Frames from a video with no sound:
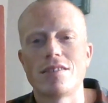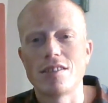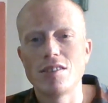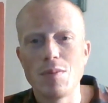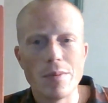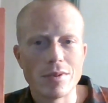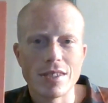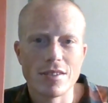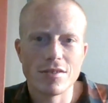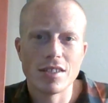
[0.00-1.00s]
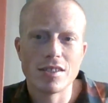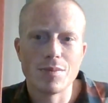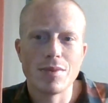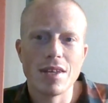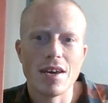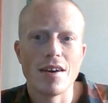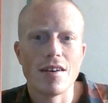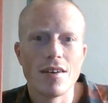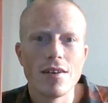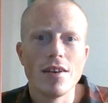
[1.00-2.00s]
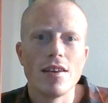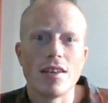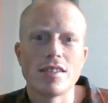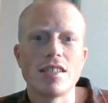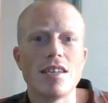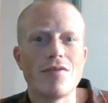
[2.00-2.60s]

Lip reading: Tons of people set their tents up there. Like I said,